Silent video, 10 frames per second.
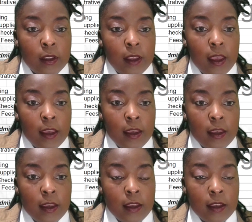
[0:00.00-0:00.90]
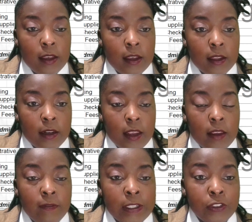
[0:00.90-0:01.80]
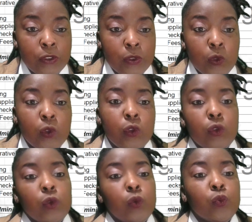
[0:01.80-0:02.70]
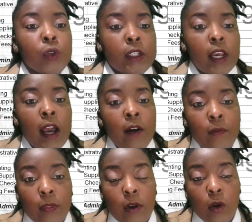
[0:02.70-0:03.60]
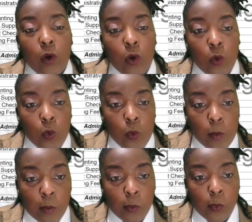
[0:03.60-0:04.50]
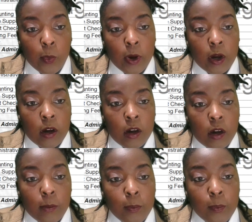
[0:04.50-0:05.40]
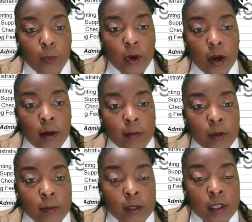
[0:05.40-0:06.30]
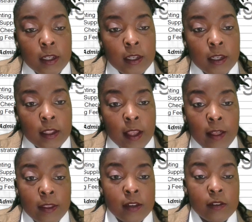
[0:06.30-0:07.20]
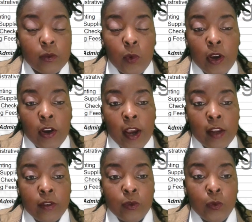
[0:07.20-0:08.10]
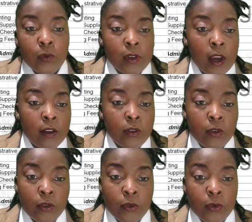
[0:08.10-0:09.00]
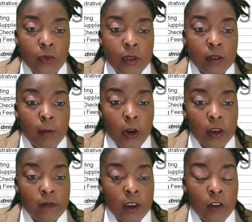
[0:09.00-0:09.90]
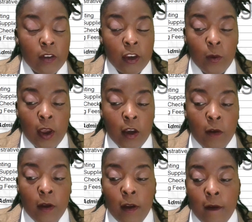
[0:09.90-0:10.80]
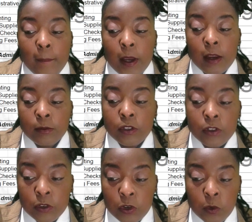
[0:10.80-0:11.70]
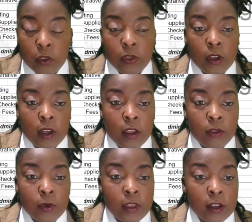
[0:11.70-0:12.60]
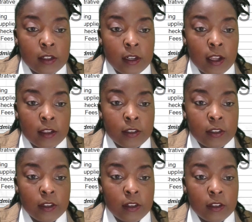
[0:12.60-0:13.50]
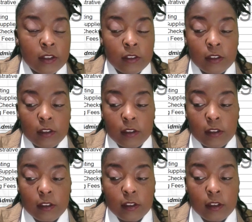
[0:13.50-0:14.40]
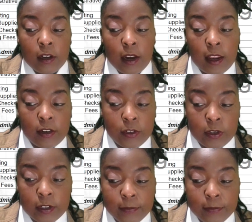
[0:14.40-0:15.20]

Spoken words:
And if I choose to rent out the home, probably, now this is where I do not know this market very well, but I'm just gonna go with $3,000 in Atlanta, Georgia.